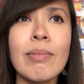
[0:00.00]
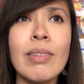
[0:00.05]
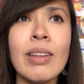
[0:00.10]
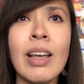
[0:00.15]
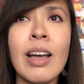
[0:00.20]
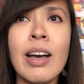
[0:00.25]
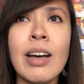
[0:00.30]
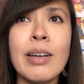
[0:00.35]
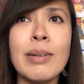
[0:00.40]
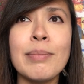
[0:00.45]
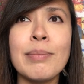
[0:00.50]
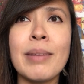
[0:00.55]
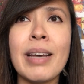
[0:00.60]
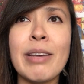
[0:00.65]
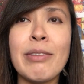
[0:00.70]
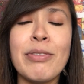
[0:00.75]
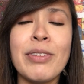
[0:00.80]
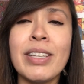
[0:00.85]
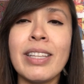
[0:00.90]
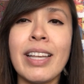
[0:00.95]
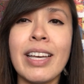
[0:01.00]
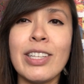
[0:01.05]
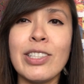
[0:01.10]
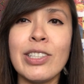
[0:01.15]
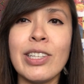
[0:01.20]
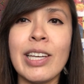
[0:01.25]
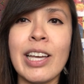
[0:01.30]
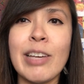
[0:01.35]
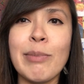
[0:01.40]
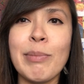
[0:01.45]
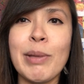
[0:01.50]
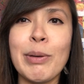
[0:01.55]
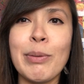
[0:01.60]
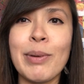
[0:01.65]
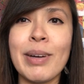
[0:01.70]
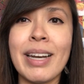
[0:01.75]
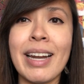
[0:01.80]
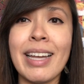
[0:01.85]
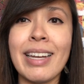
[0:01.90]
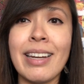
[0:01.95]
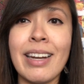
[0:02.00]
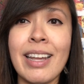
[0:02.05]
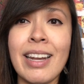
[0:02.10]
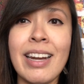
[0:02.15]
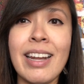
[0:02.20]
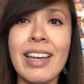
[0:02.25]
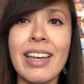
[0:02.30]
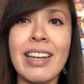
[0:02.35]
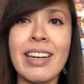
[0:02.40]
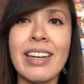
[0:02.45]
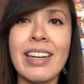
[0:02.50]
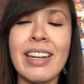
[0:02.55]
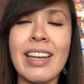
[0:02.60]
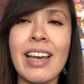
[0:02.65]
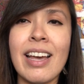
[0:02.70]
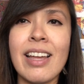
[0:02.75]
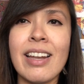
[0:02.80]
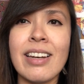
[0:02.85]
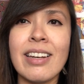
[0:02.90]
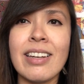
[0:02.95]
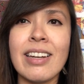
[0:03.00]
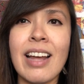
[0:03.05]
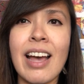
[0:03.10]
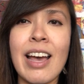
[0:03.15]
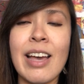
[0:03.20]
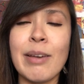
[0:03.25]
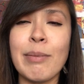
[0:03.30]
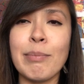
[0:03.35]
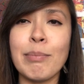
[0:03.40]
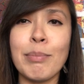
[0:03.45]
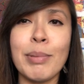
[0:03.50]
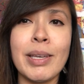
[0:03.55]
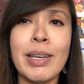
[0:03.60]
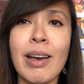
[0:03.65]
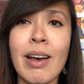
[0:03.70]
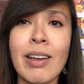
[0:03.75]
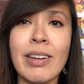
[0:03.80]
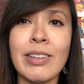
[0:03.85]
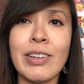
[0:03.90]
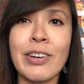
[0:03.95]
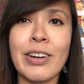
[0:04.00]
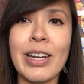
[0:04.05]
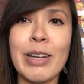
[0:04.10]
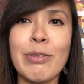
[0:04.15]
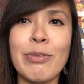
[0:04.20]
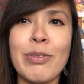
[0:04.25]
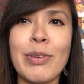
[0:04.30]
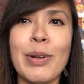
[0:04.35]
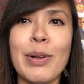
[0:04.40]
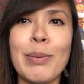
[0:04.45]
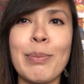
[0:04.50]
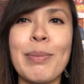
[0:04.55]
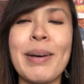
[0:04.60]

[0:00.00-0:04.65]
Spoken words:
I feel like she gave me what I needed, and I'm beyond grateful.